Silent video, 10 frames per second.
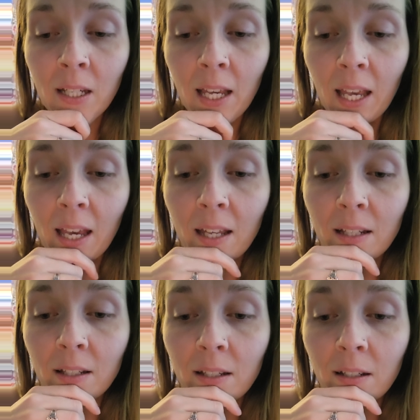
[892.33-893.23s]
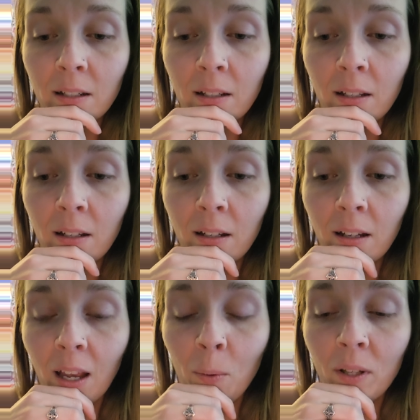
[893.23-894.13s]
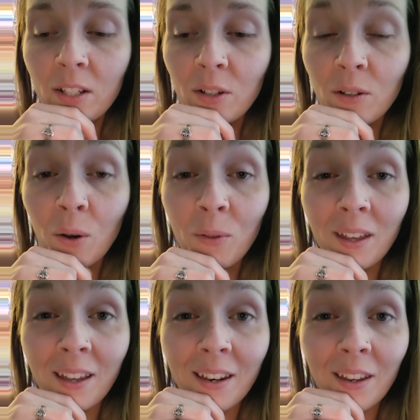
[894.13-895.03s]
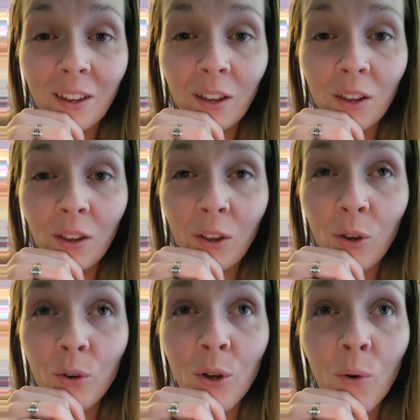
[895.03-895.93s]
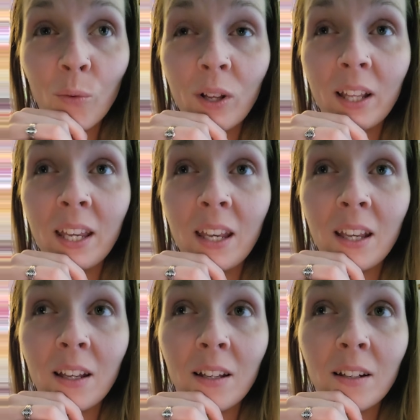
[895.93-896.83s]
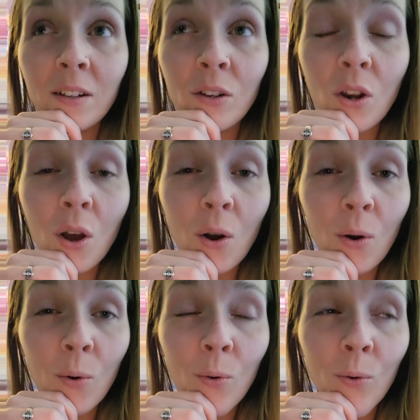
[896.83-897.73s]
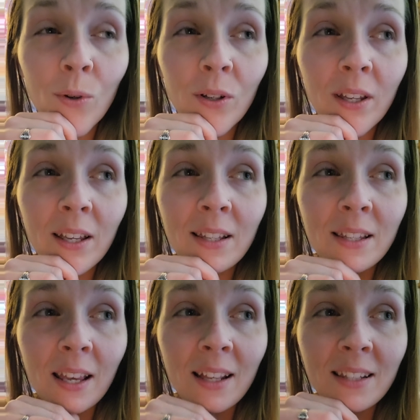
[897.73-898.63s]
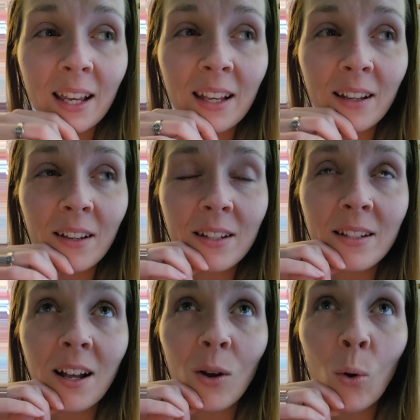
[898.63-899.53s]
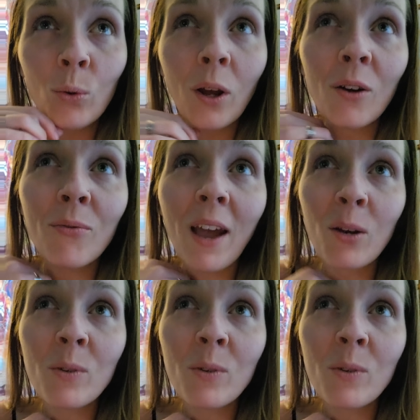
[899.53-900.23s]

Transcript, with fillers: And I will let you know that you don't really know, it's like, it's not cold hard fact.